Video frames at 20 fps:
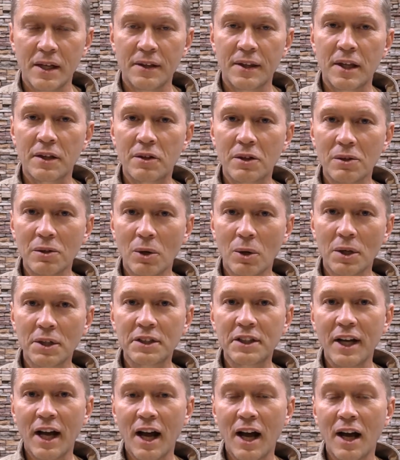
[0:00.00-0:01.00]
That the
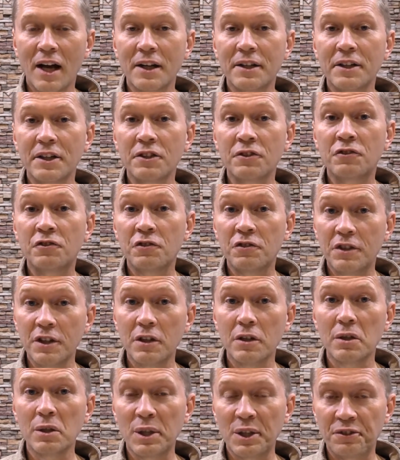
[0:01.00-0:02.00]
Lord God is
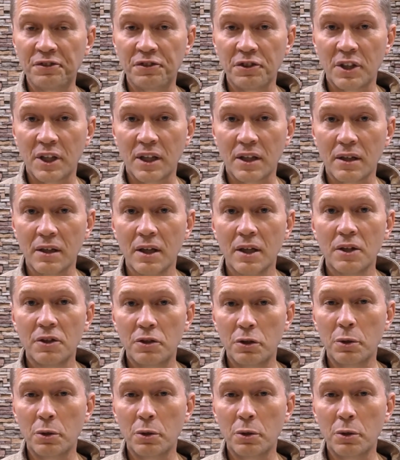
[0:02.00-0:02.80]
still listening